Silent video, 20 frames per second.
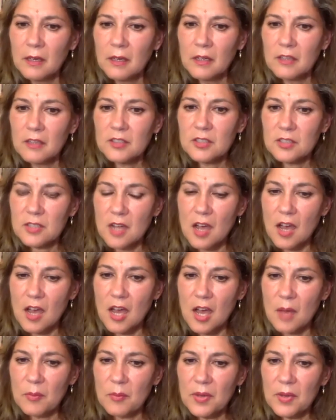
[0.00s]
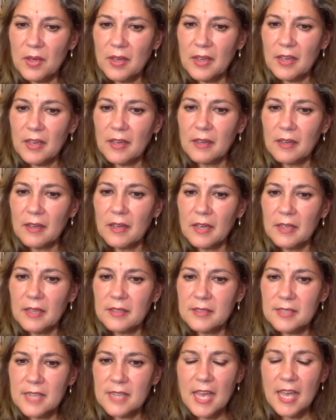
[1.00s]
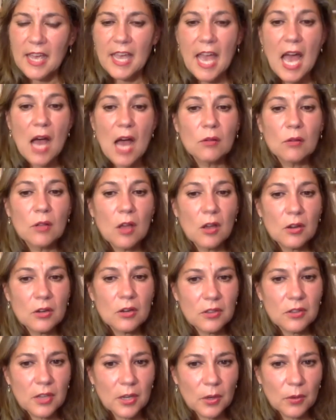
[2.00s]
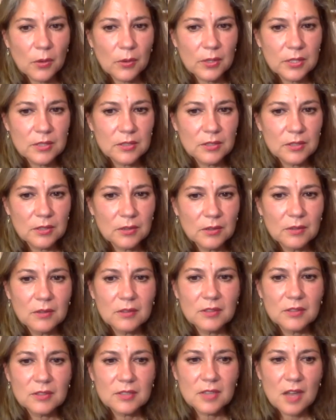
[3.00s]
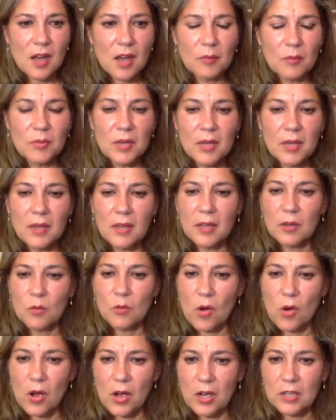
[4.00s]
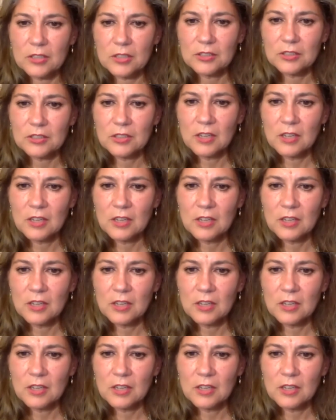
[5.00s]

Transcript: stop and stay? How long are they going to stop and watch?